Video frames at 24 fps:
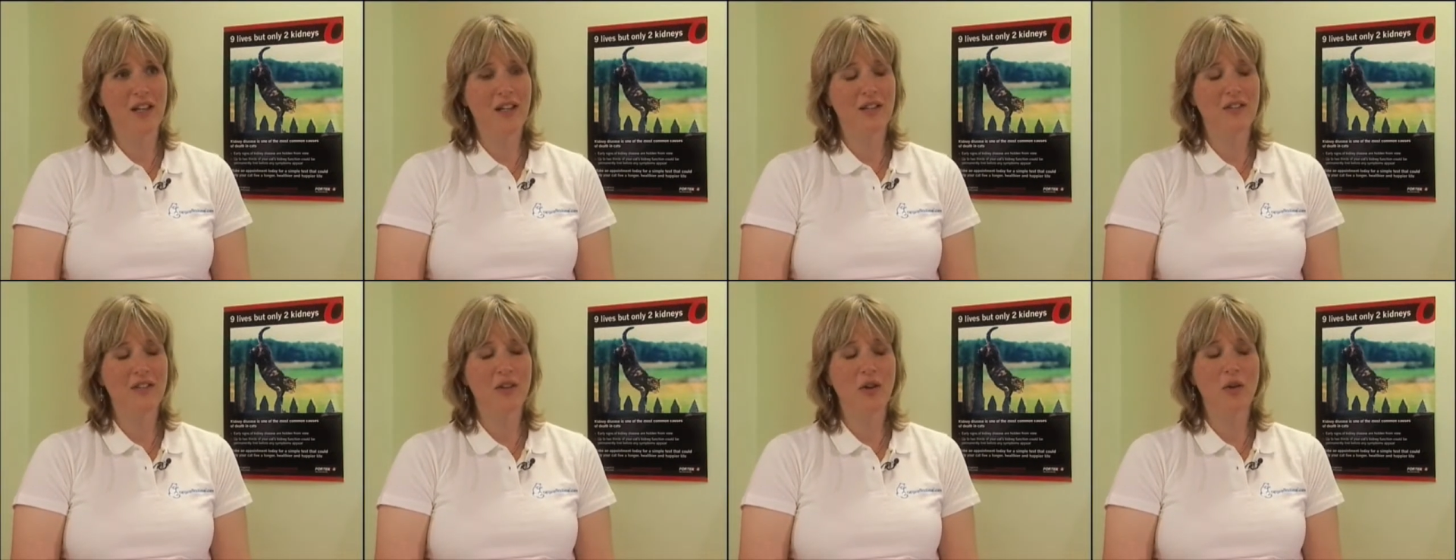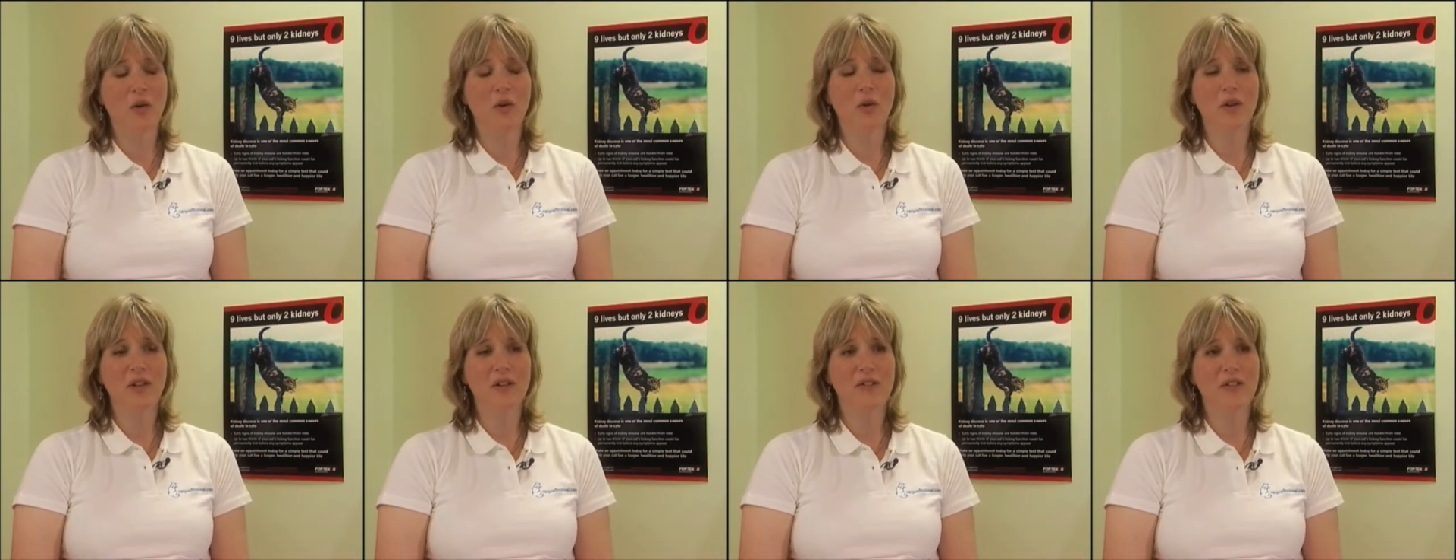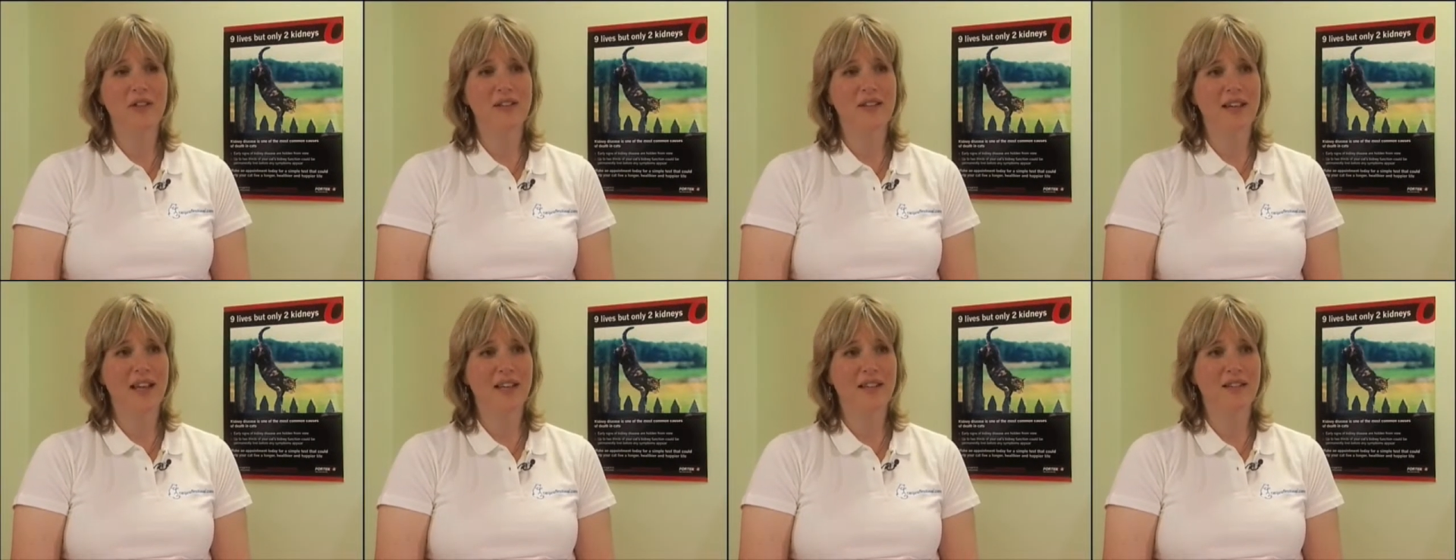So all of the
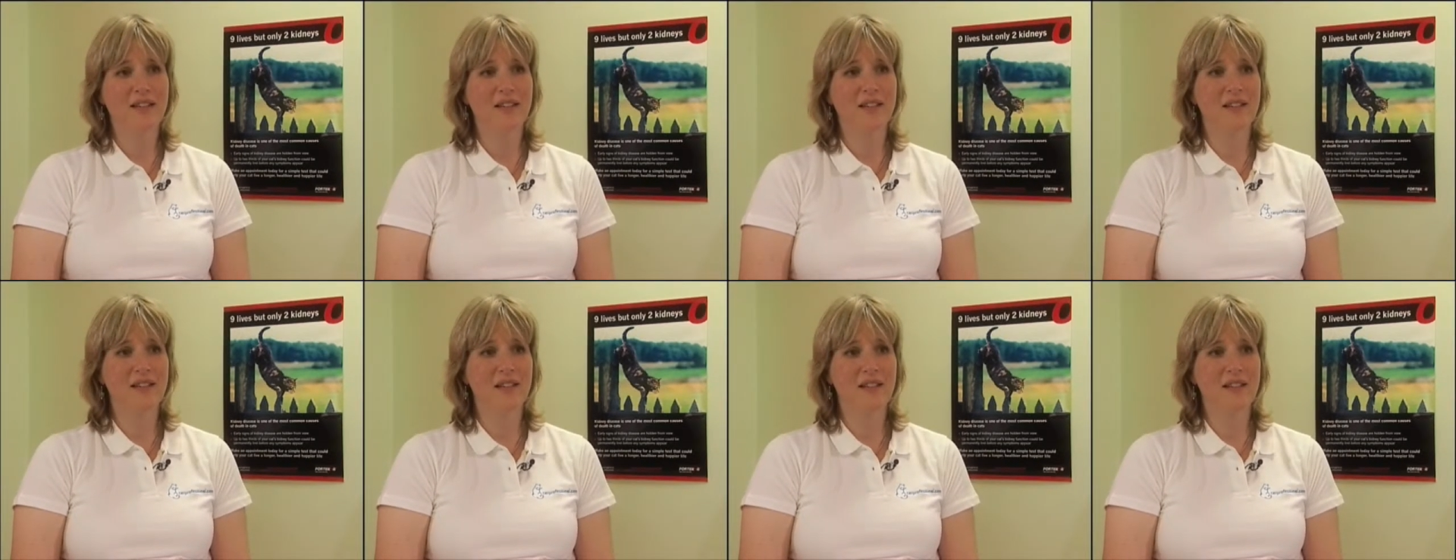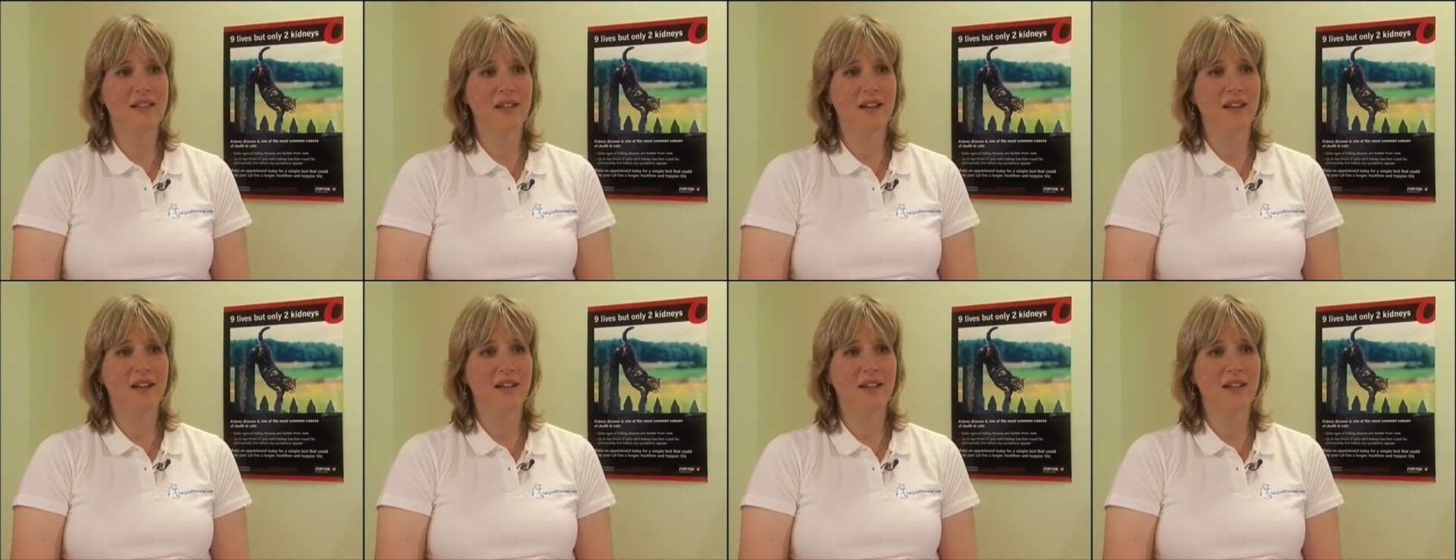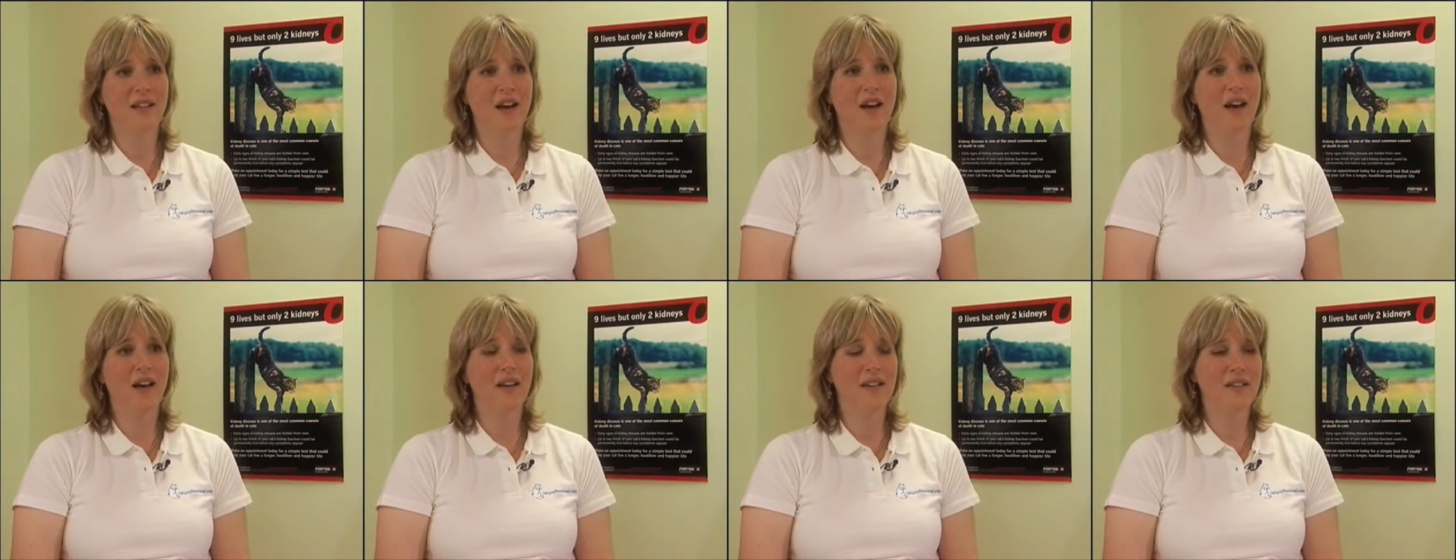tests that
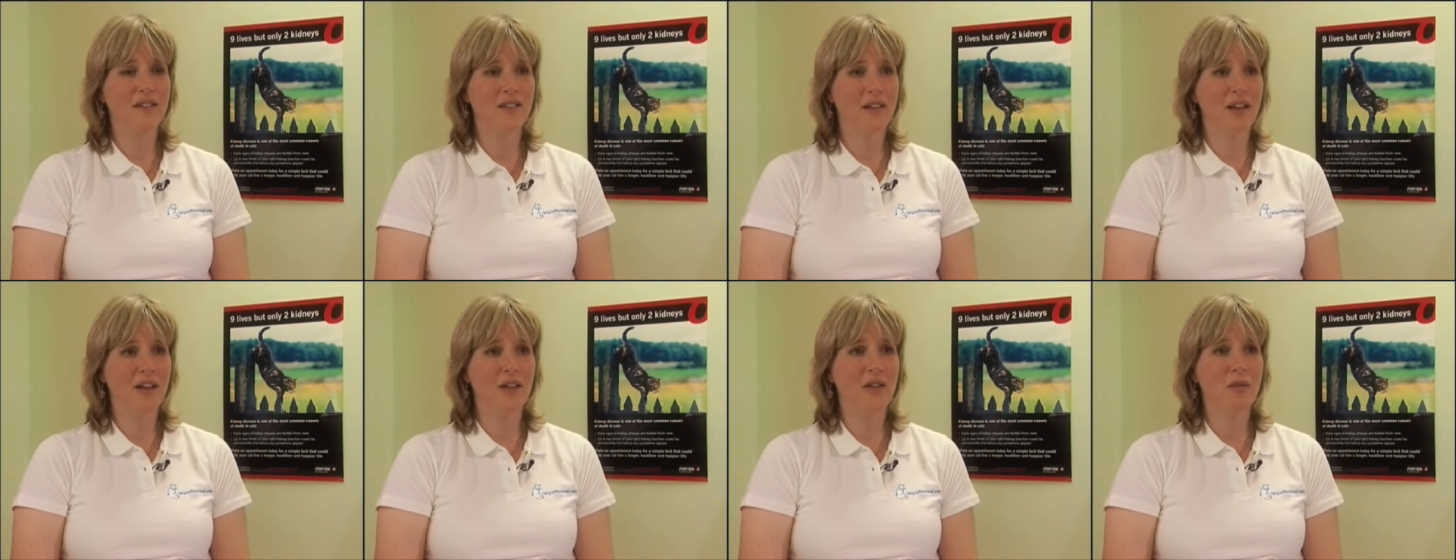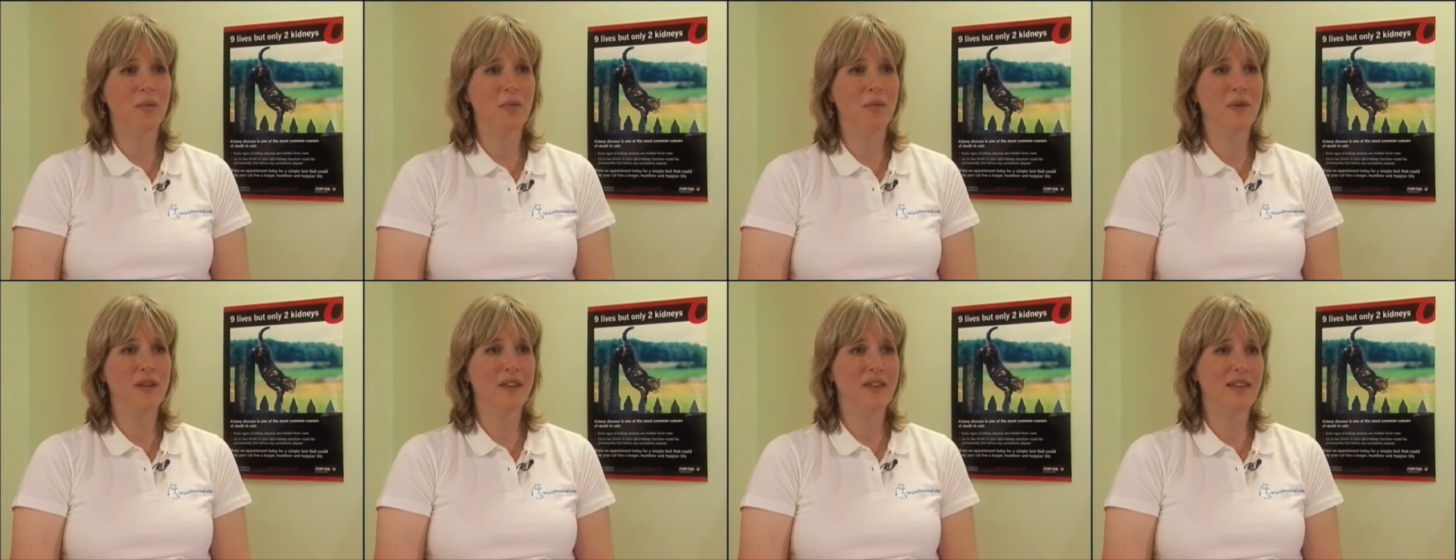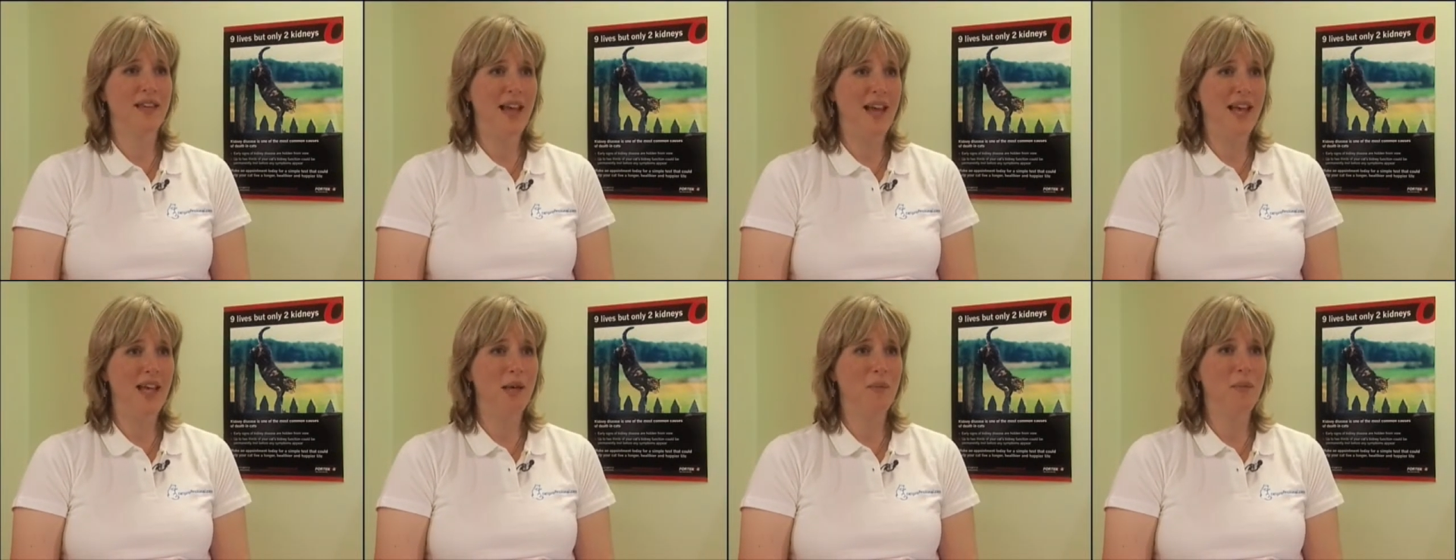are done with the
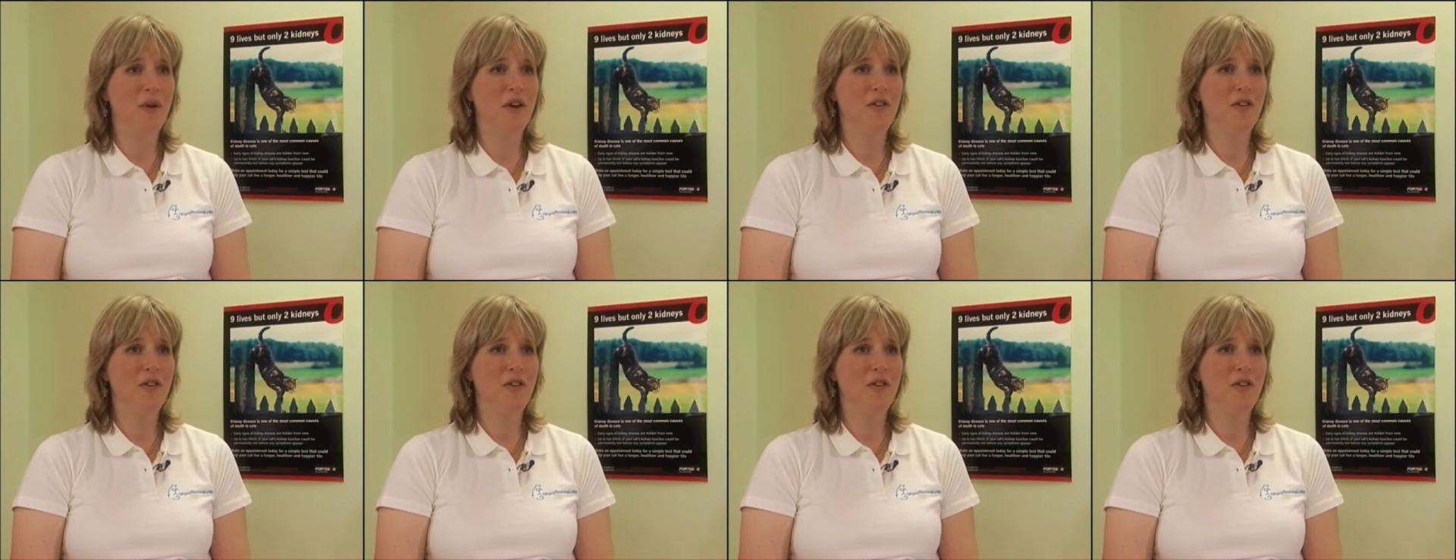aim